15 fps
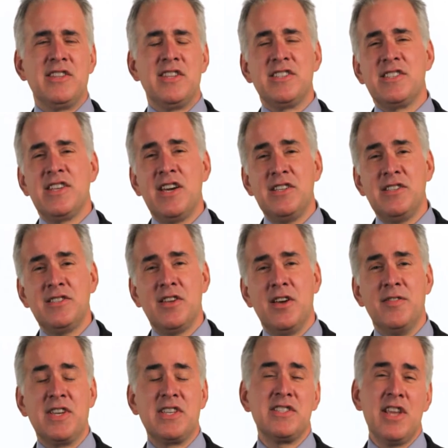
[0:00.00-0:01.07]
the sites
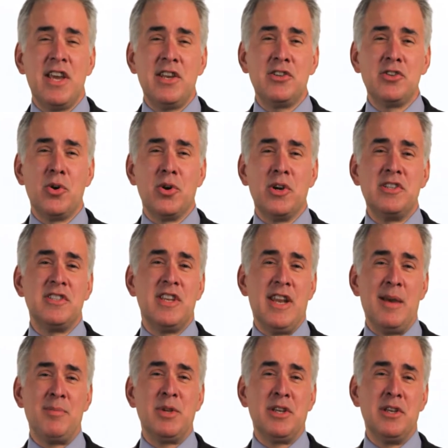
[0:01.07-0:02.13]
of excitatory
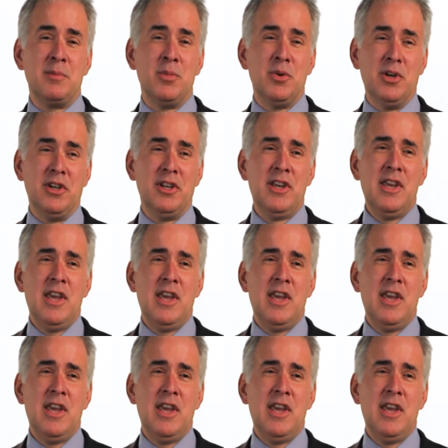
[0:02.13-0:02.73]
synaptic input.